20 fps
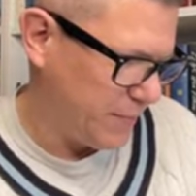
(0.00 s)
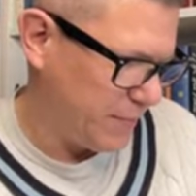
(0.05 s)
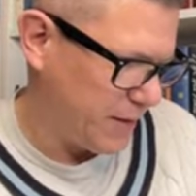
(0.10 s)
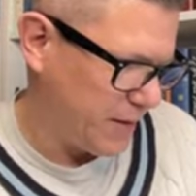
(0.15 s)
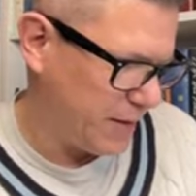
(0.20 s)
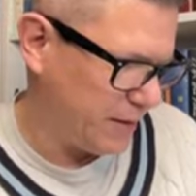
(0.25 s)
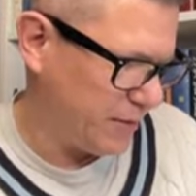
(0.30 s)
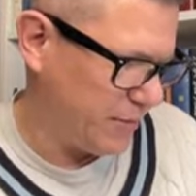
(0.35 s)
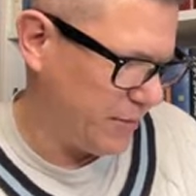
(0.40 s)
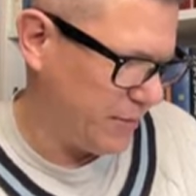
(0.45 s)

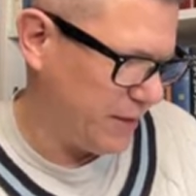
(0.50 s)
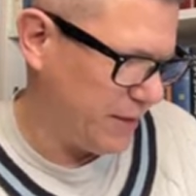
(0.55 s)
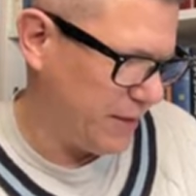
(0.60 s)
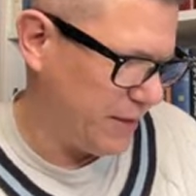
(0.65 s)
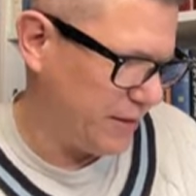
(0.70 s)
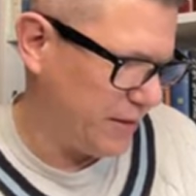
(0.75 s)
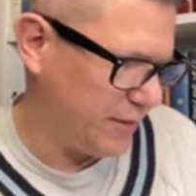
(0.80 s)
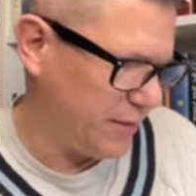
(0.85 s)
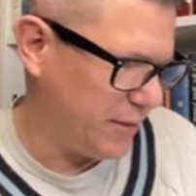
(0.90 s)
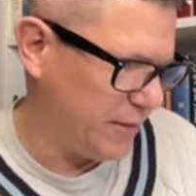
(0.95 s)
That could be
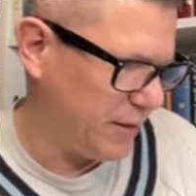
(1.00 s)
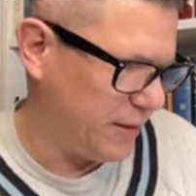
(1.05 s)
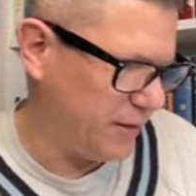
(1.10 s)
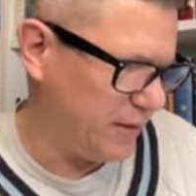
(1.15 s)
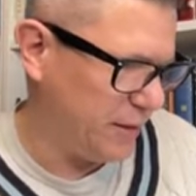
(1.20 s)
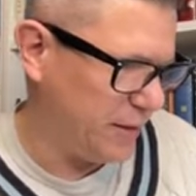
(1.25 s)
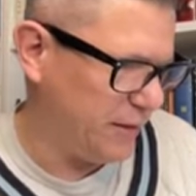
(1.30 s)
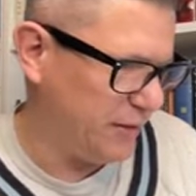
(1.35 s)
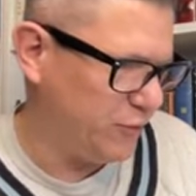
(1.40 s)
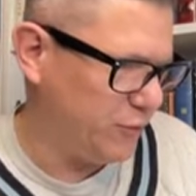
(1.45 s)
it.
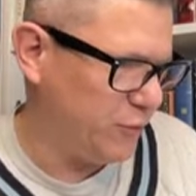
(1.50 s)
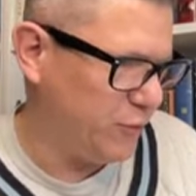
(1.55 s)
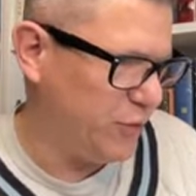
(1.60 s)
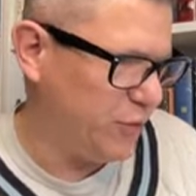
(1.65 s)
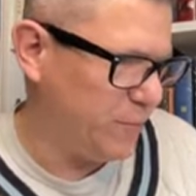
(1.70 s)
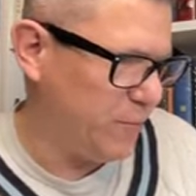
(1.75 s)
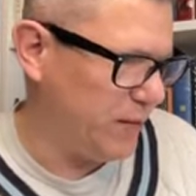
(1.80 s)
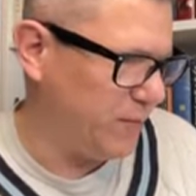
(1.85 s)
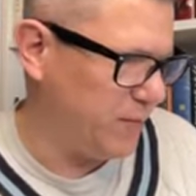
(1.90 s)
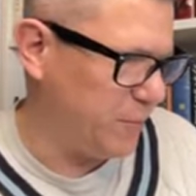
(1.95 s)
I usually
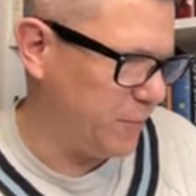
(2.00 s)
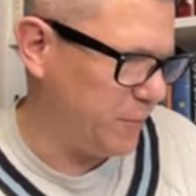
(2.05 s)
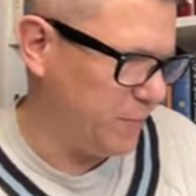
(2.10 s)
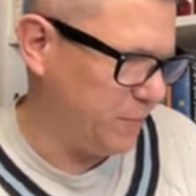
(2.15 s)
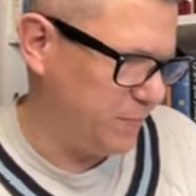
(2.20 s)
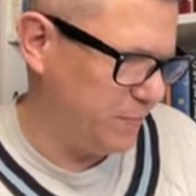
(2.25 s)
go by the